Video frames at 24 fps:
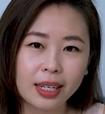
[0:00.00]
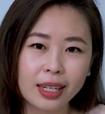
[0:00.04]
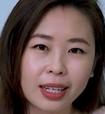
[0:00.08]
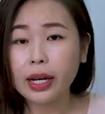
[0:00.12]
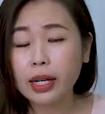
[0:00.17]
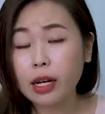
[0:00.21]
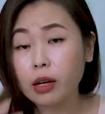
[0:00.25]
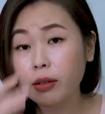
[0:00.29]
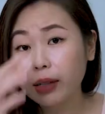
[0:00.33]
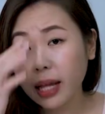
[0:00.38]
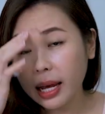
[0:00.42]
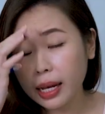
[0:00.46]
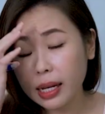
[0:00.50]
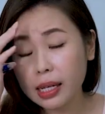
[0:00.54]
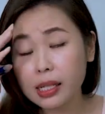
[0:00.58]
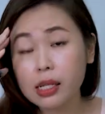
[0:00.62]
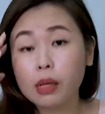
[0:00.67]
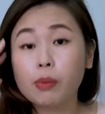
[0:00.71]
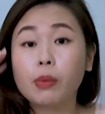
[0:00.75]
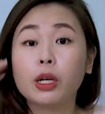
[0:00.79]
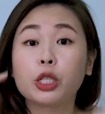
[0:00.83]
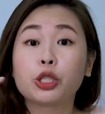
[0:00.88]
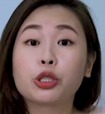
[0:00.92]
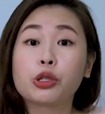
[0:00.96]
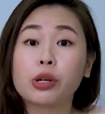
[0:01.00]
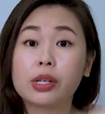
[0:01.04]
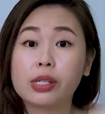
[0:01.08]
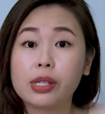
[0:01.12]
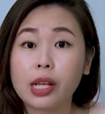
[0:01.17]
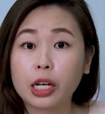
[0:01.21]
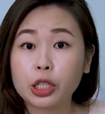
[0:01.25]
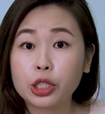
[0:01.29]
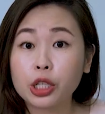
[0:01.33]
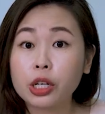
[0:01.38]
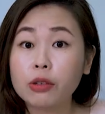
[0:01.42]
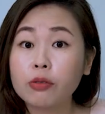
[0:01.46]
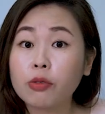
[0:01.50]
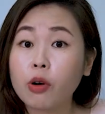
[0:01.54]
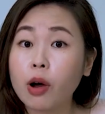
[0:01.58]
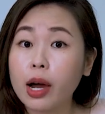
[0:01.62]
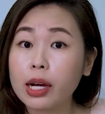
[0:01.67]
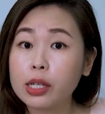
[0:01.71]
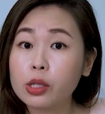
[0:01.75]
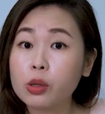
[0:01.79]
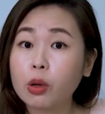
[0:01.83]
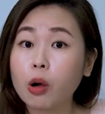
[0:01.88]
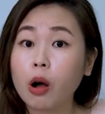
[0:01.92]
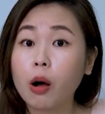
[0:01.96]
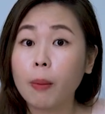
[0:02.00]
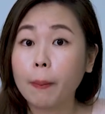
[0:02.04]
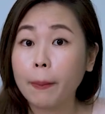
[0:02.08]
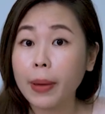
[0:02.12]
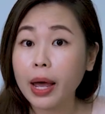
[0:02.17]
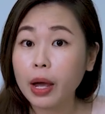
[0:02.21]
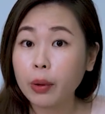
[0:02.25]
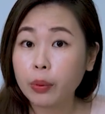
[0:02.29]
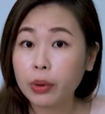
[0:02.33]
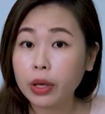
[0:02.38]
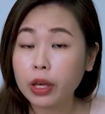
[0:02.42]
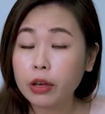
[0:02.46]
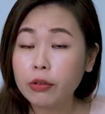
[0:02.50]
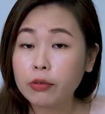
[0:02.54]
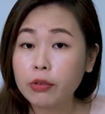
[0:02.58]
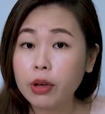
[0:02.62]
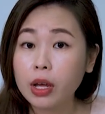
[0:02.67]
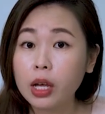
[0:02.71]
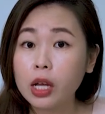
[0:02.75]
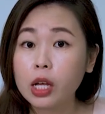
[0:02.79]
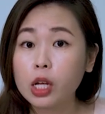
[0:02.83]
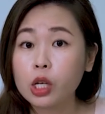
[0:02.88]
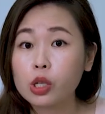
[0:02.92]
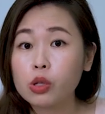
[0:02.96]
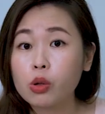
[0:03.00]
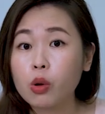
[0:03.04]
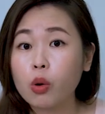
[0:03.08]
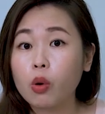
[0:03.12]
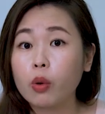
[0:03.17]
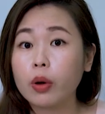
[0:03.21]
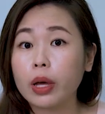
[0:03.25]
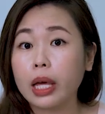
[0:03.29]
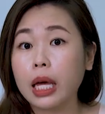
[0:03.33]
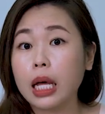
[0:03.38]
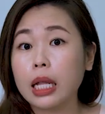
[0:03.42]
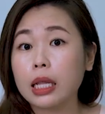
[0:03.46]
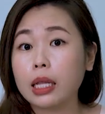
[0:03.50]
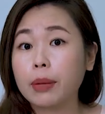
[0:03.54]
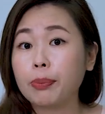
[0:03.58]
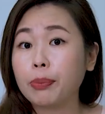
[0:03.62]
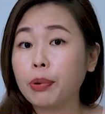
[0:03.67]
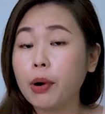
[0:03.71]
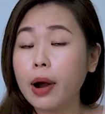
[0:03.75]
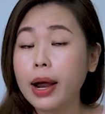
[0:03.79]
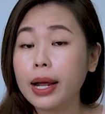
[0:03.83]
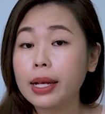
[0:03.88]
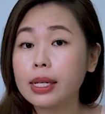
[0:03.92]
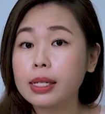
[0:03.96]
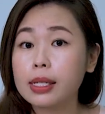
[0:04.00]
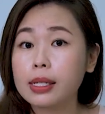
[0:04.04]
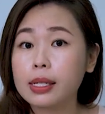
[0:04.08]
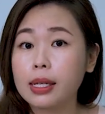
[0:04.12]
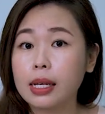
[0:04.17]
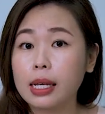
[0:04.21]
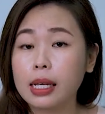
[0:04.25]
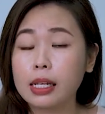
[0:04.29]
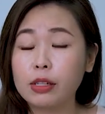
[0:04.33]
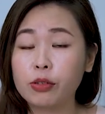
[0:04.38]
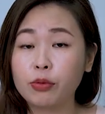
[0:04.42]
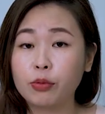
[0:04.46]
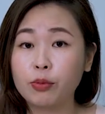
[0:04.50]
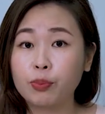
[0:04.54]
right now there isn't much transaction for us to compare with, so the price is